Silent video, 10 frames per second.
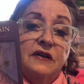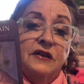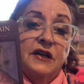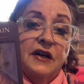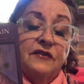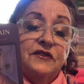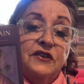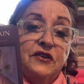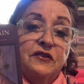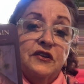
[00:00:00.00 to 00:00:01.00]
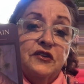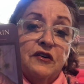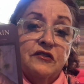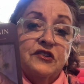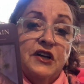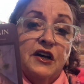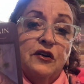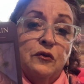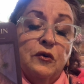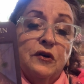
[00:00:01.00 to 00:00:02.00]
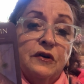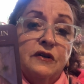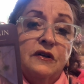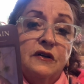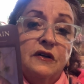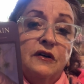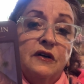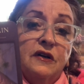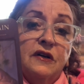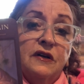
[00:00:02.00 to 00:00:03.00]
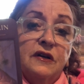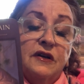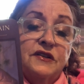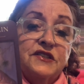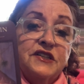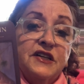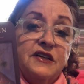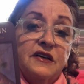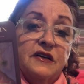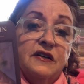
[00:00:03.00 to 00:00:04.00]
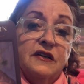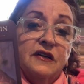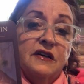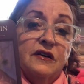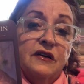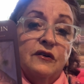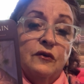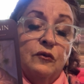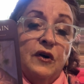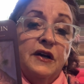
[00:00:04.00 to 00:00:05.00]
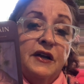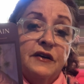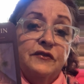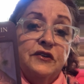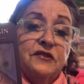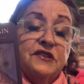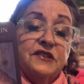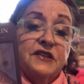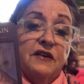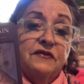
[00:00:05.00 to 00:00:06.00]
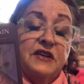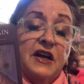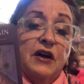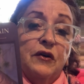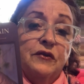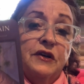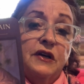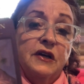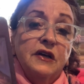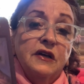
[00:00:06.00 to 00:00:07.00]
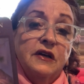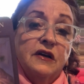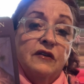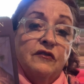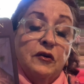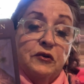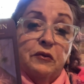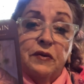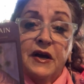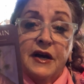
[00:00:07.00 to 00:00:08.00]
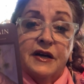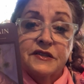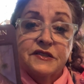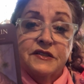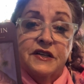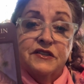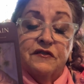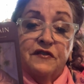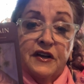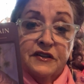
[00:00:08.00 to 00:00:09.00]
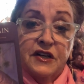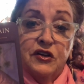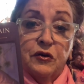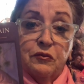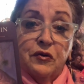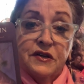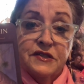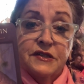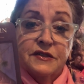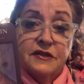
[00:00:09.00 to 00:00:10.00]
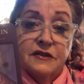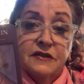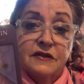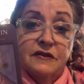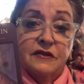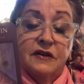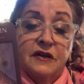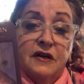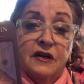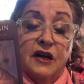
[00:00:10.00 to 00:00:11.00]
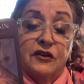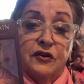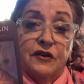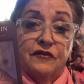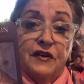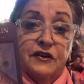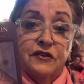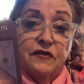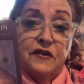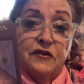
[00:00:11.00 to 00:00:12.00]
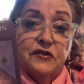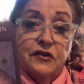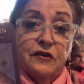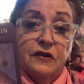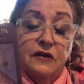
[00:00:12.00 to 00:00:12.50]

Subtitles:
You have to do the dark shadow work and see what have you stuffed down from your past that's affecting your present and could affect your future.